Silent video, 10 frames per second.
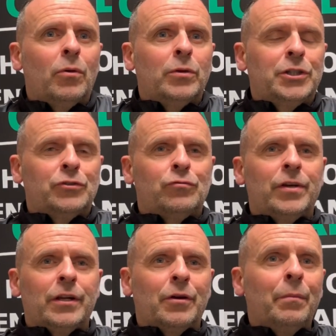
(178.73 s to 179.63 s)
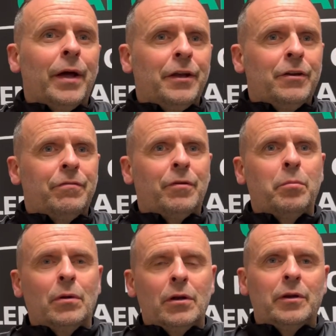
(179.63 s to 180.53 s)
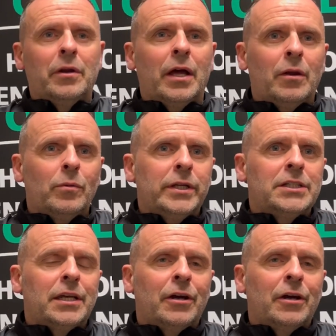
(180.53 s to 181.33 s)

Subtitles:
which is real competitive football, and we'll see